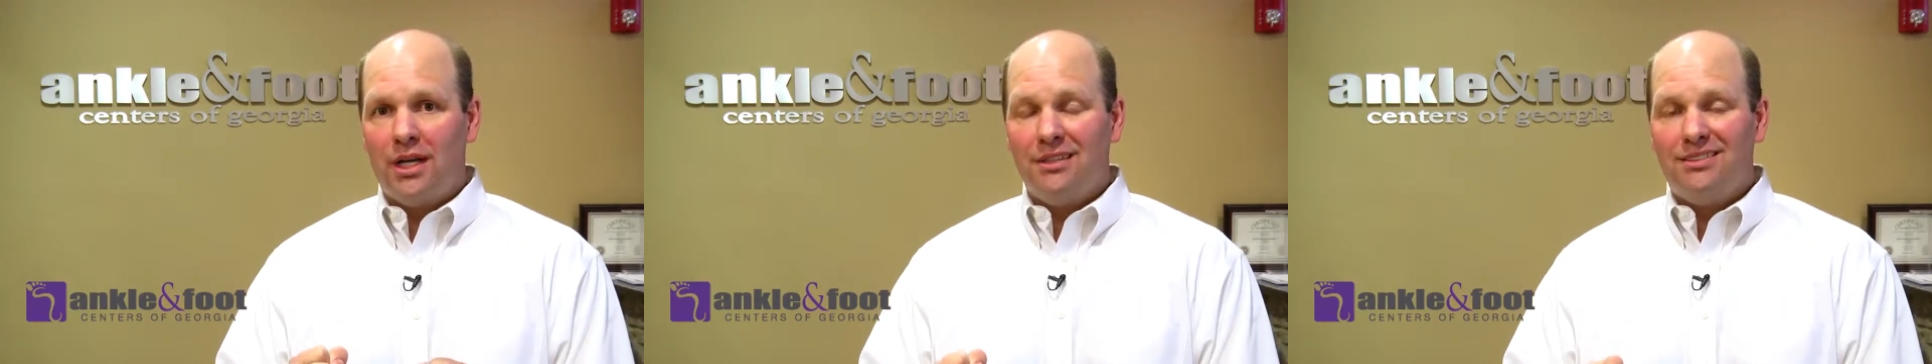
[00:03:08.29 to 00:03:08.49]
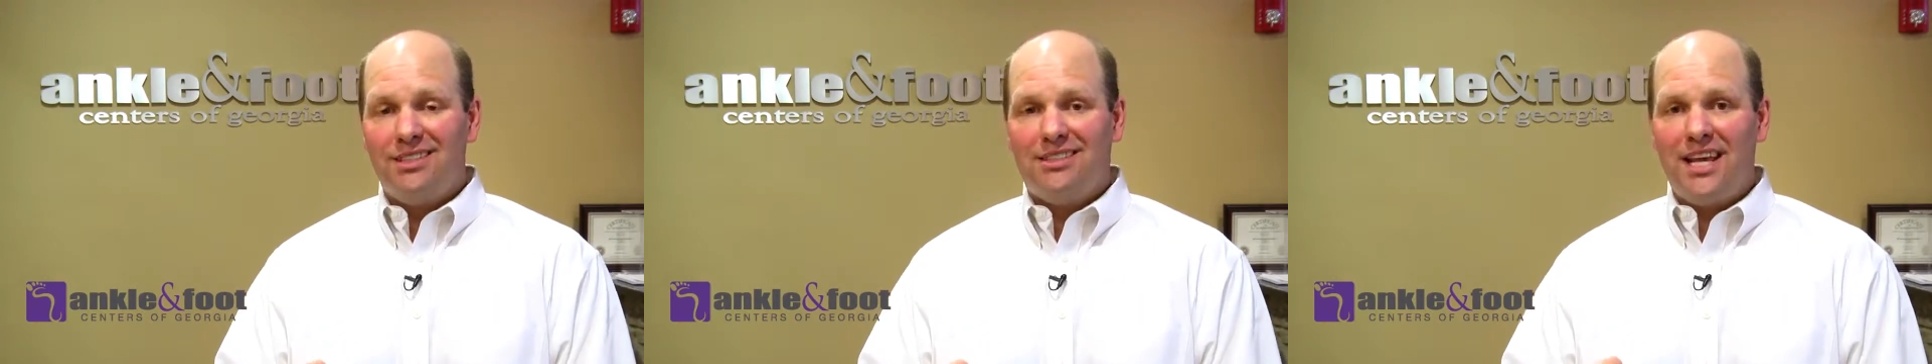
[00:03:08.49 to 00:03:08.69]

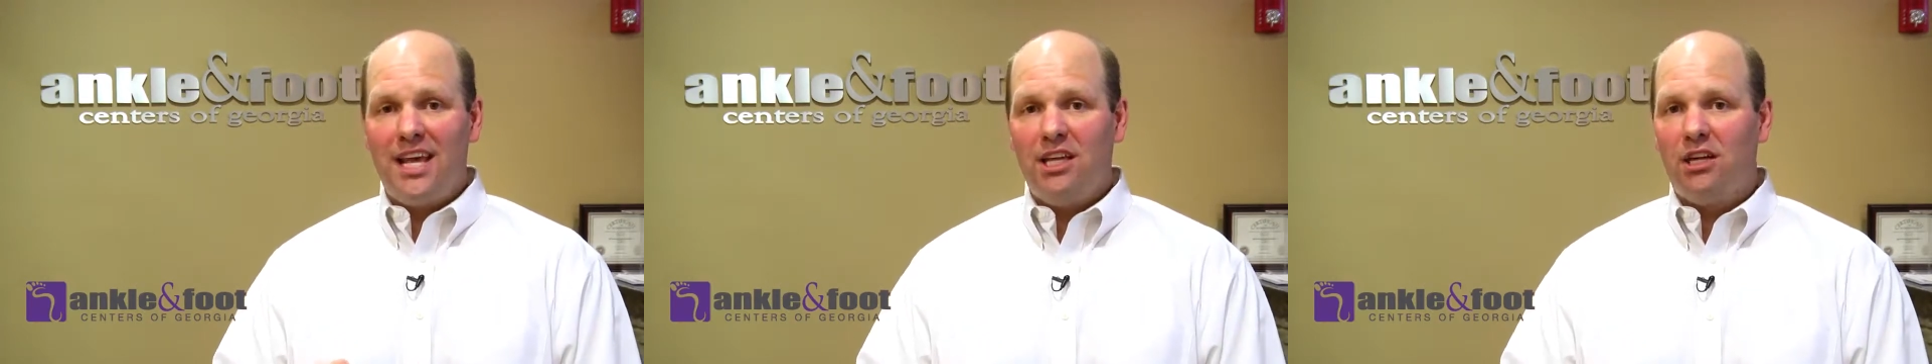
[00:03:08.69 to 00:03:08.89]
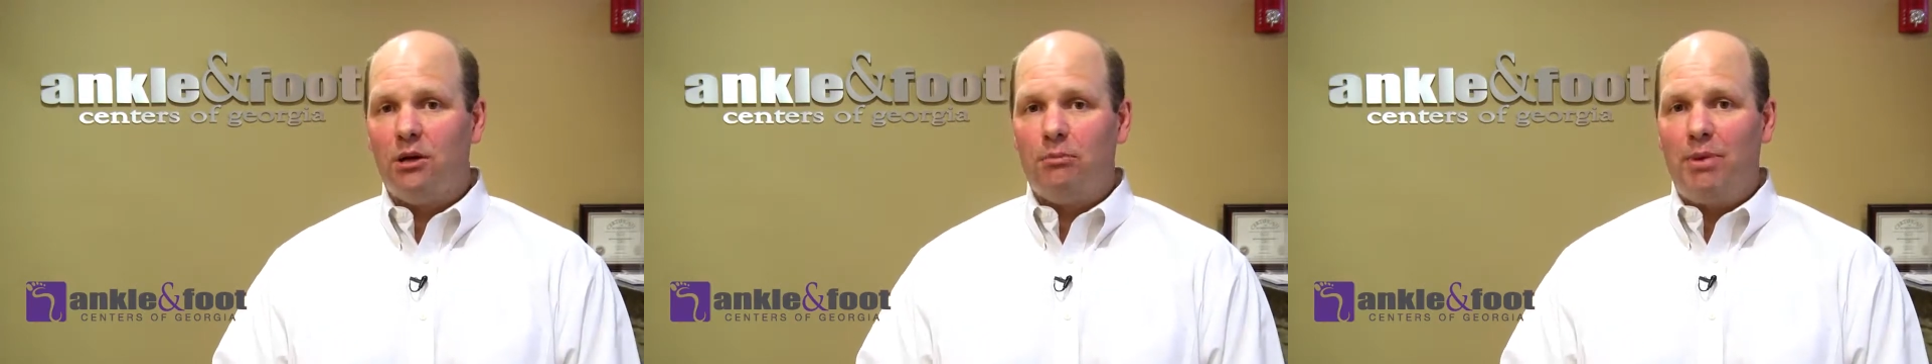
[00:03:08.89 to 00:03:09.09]
to
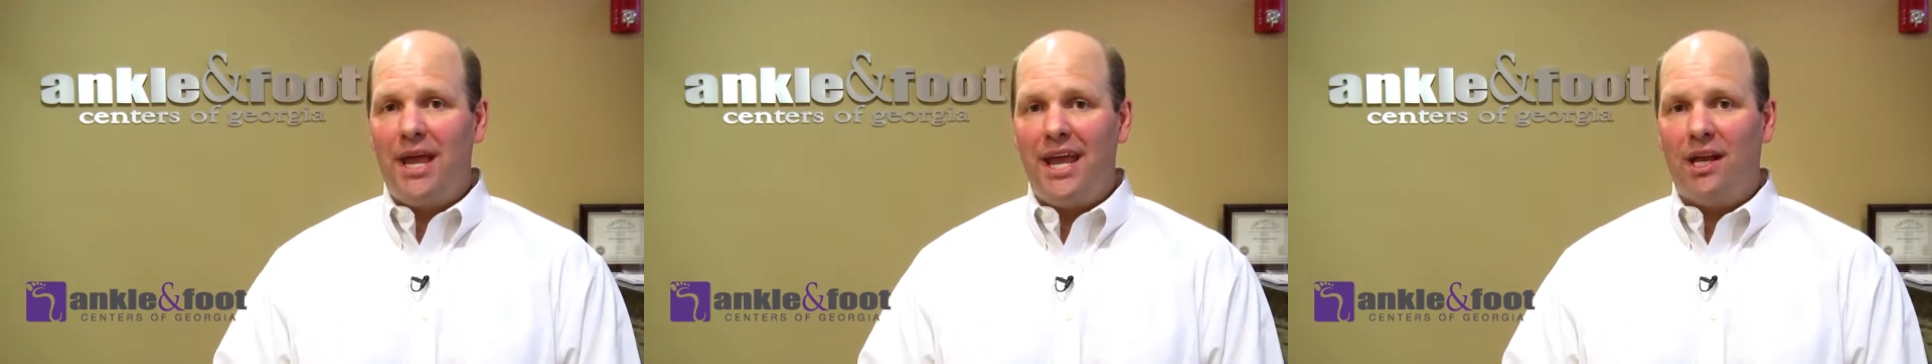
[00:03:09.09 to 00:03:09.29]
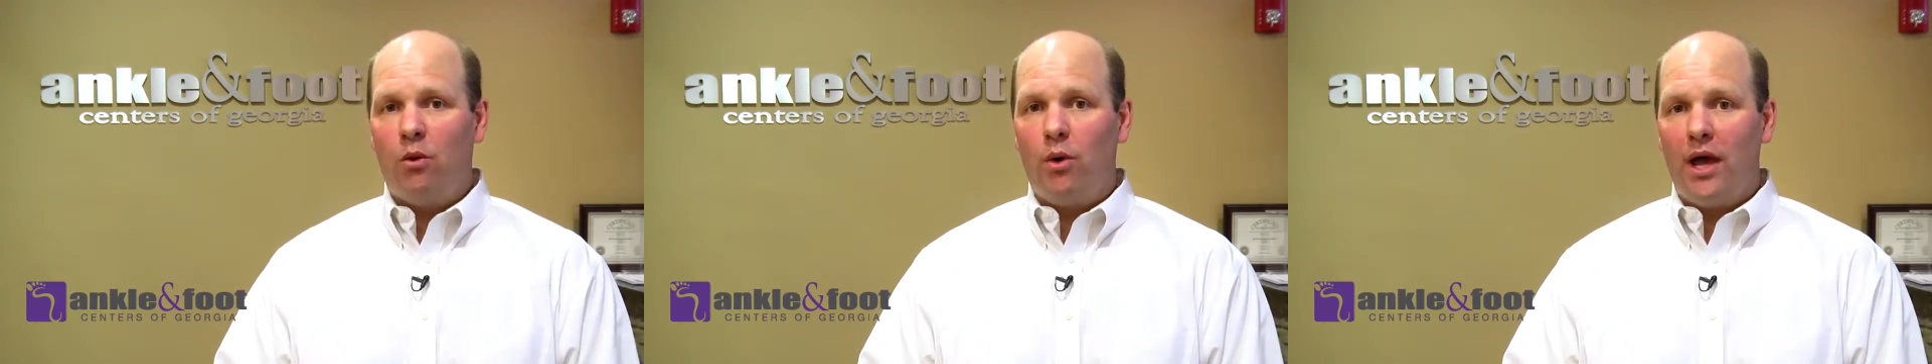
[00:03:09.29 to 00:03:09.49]
take your
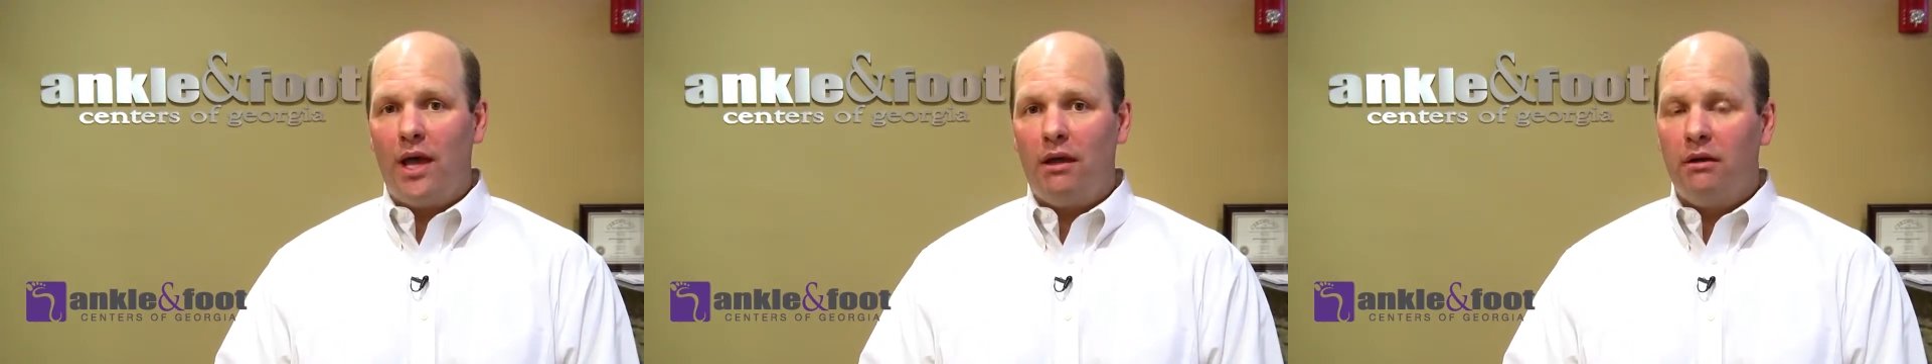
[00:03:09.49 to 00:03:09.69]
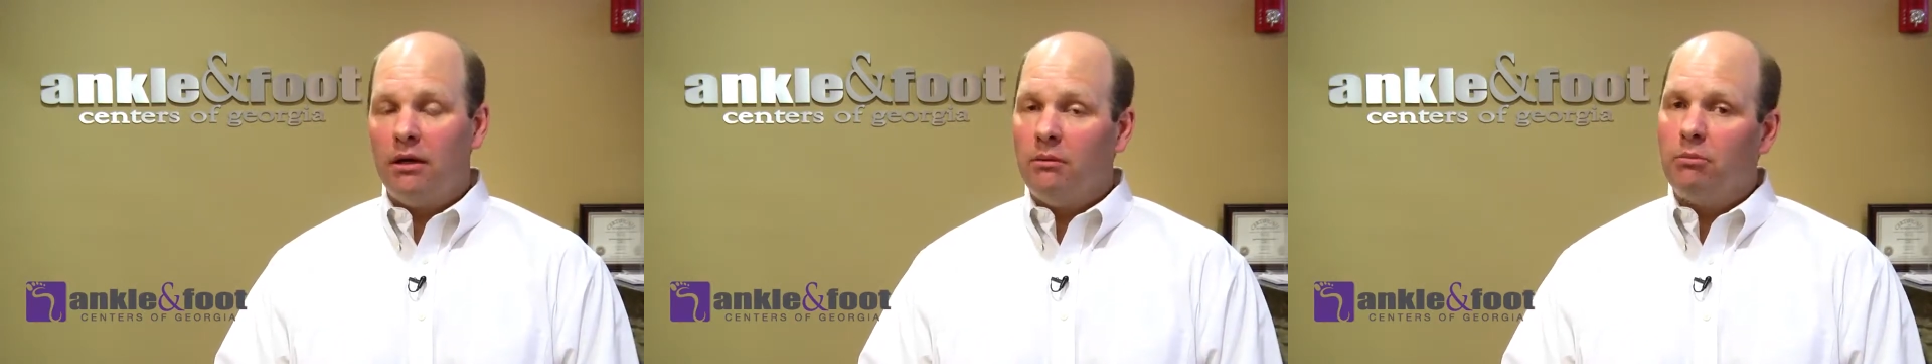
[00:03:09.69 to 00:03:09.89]
pain
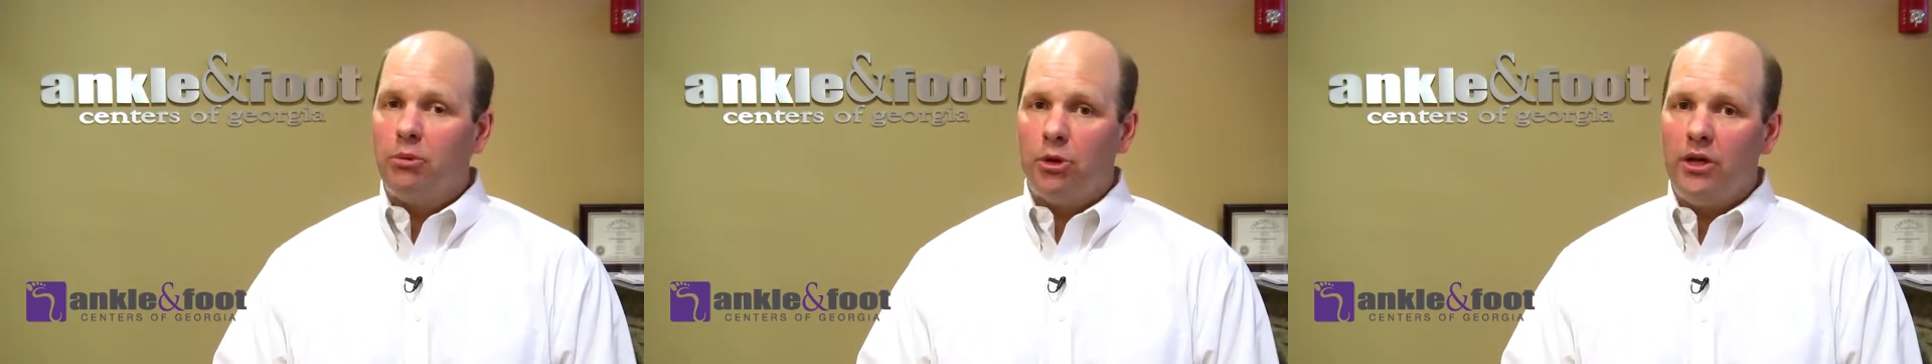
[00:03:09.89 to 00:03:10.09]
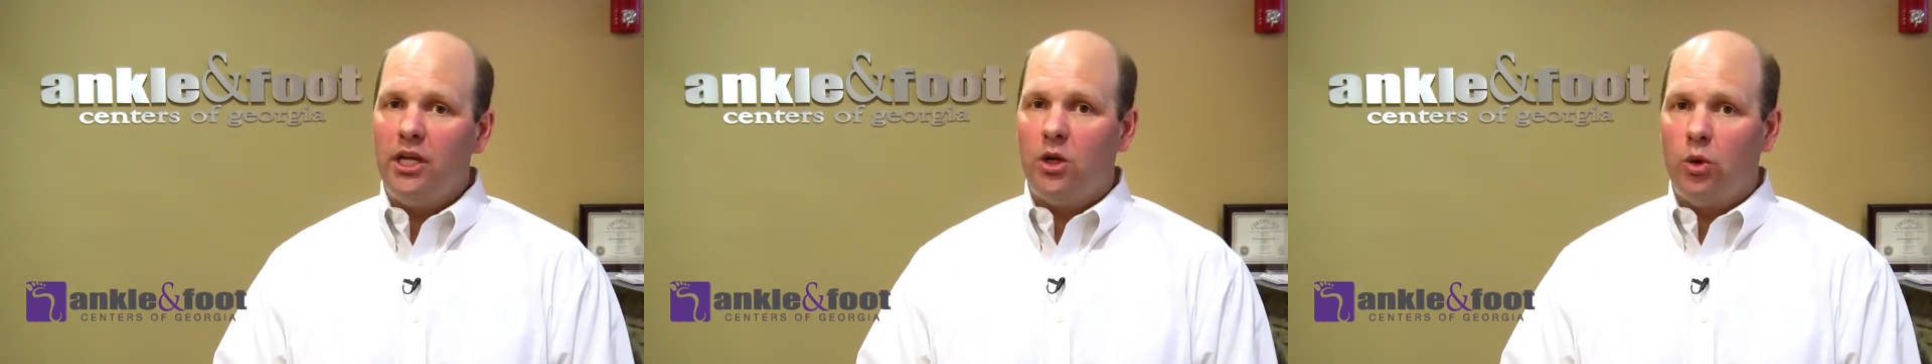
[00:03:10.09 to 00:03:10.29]
away
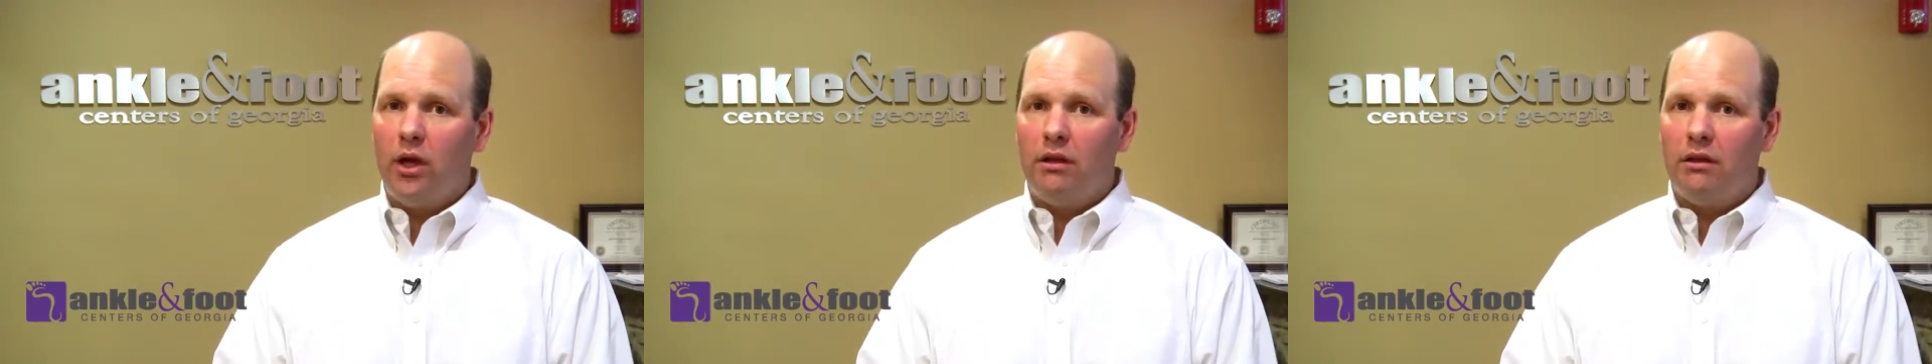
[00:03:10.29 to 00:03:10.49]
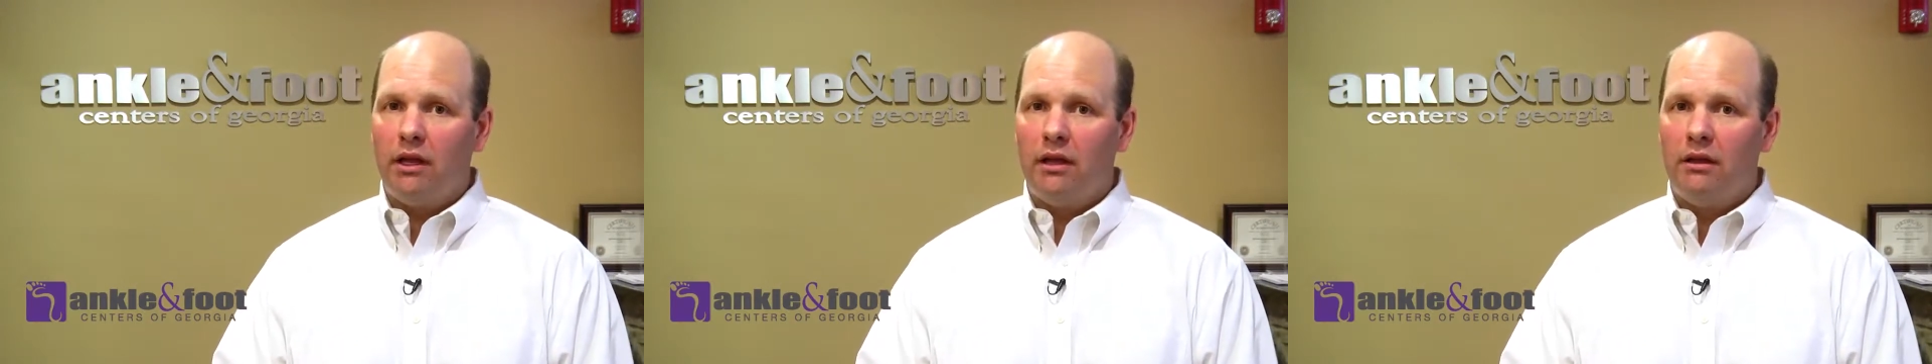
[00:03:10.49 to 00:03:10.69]
pretty
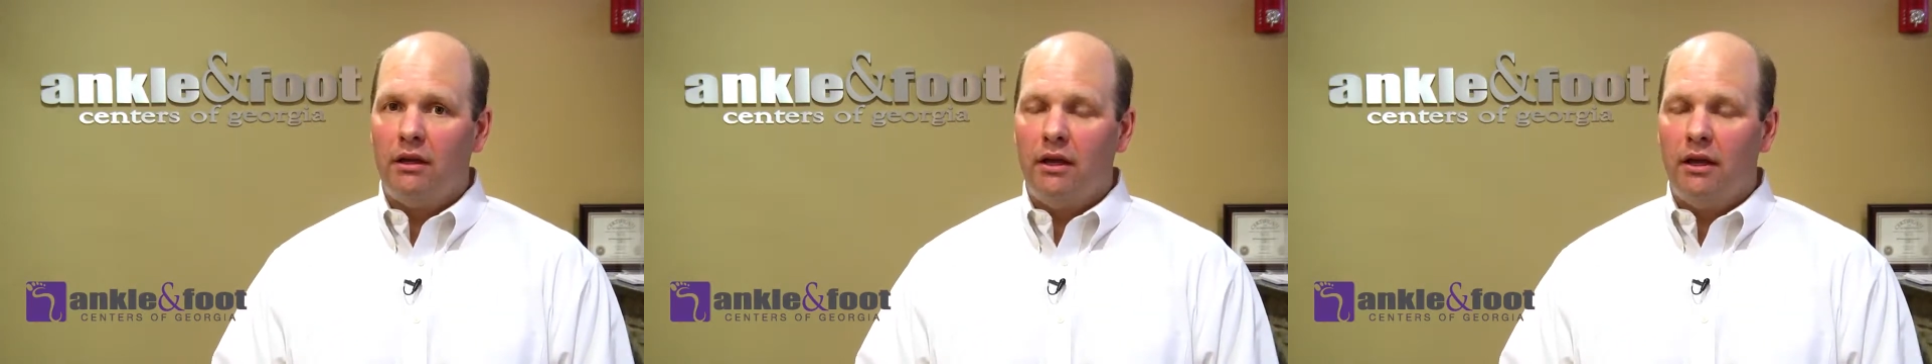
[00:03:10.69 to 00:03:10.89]
quickly.